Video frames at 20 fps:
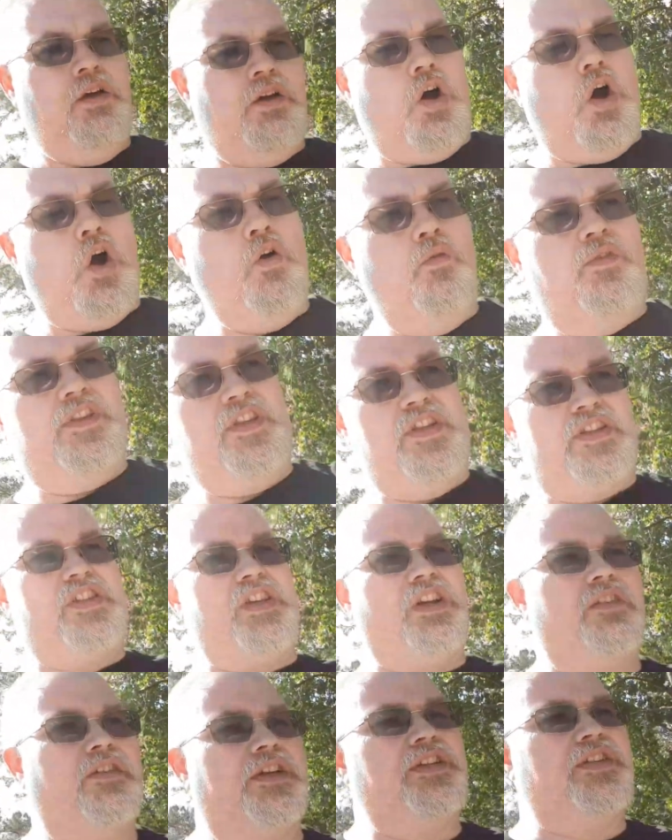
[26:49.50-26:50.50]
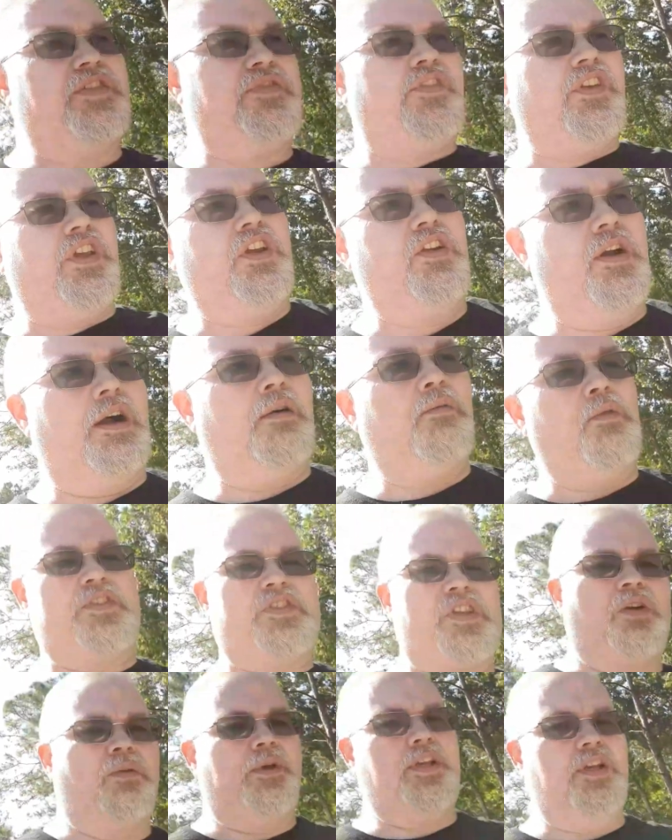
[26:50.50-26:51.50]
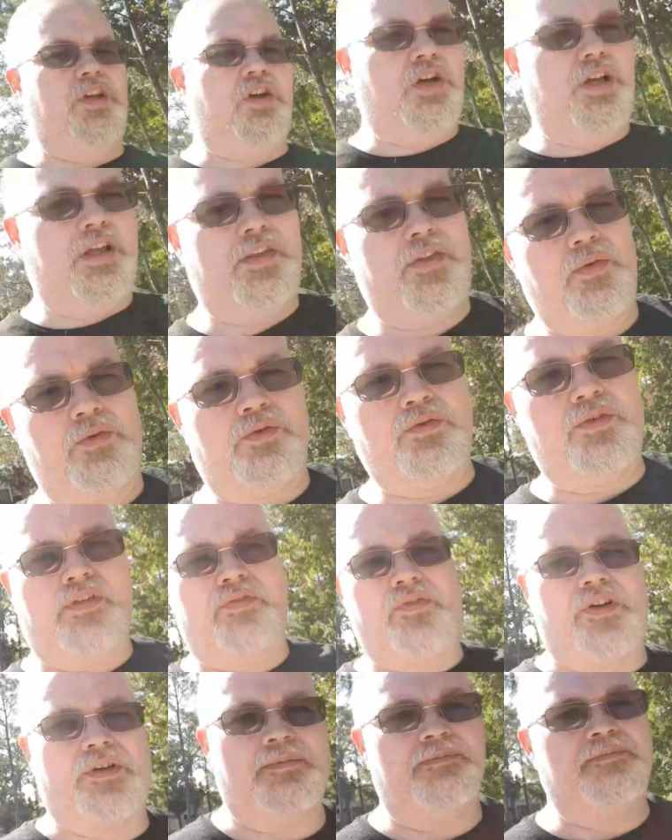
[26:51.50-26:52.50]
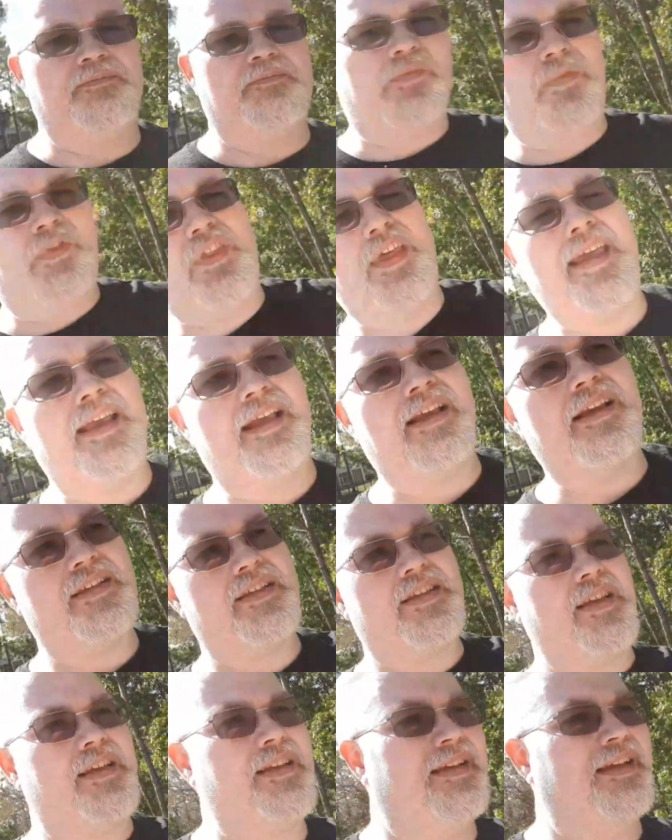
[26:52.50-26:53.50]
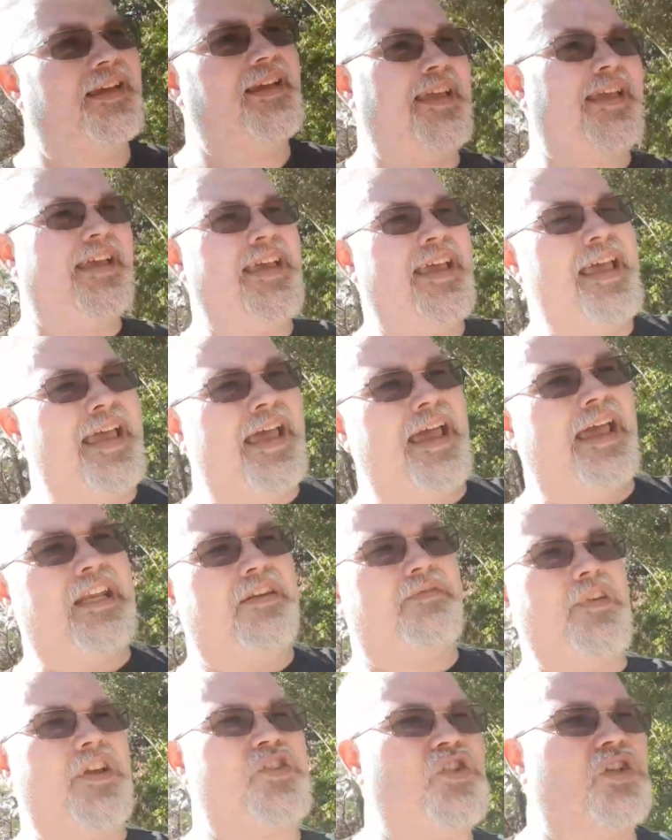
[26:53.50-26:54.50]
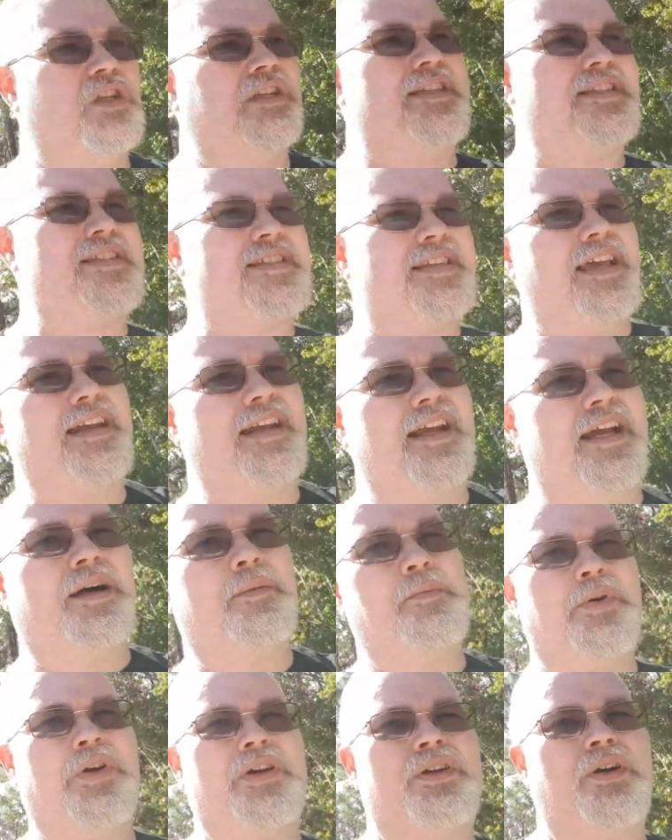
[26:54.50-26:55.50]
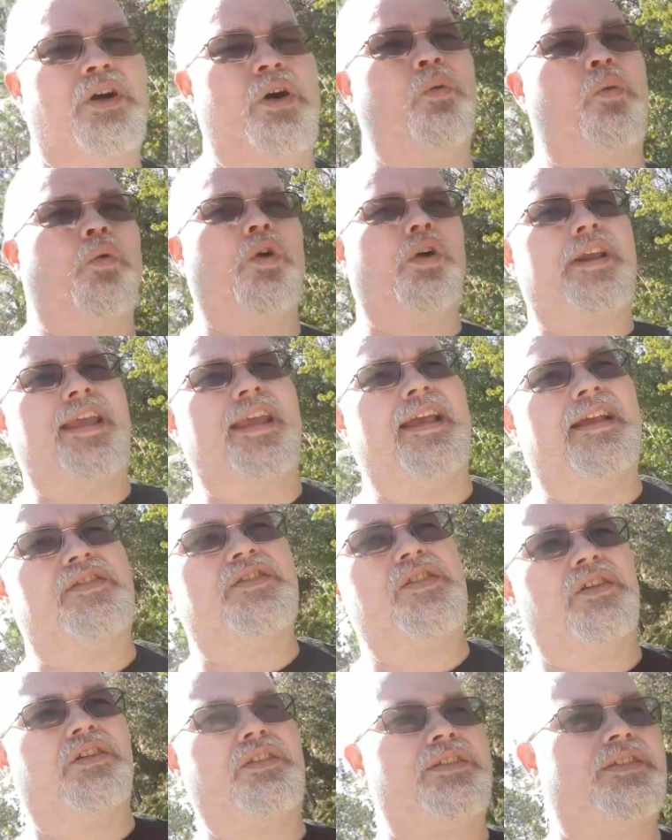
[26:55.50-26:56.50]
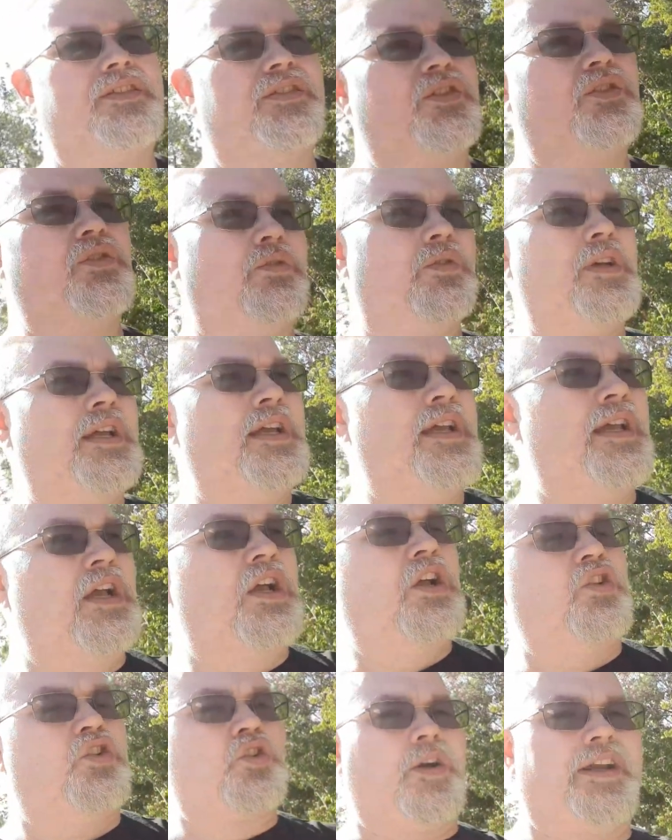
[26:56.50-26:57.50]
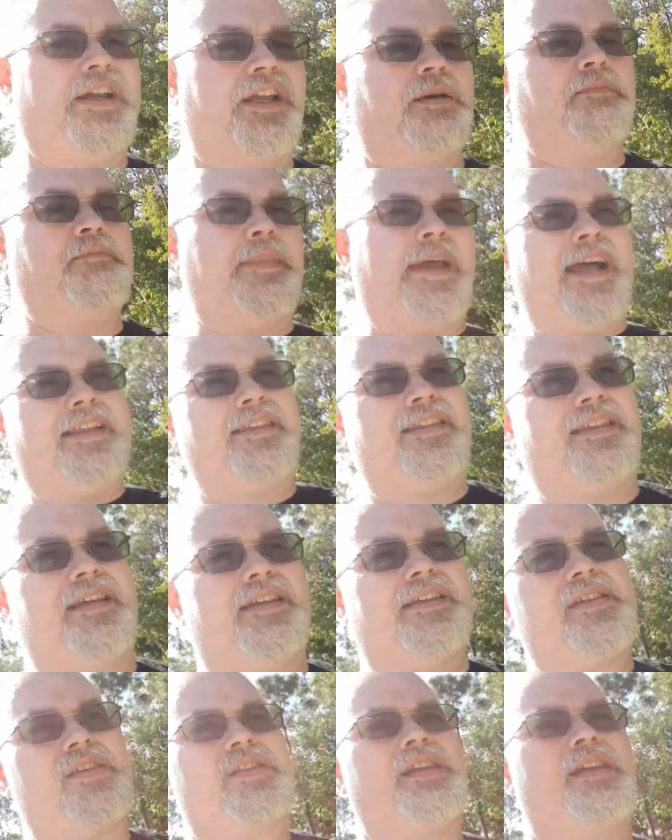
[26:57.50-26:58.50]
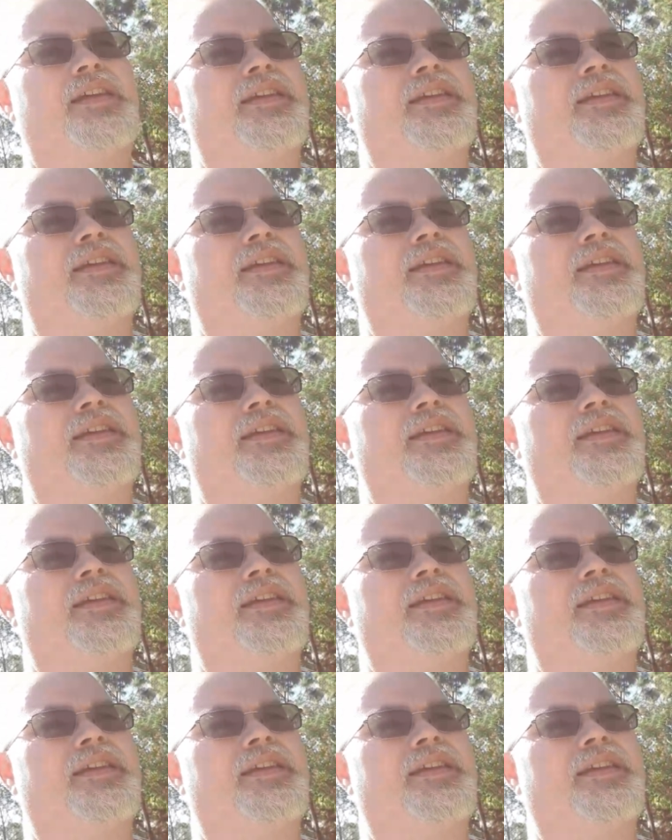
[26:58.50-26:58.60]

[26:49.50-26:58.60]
over the series figure out what's going on through different things and eventually set up a war council to try and combat this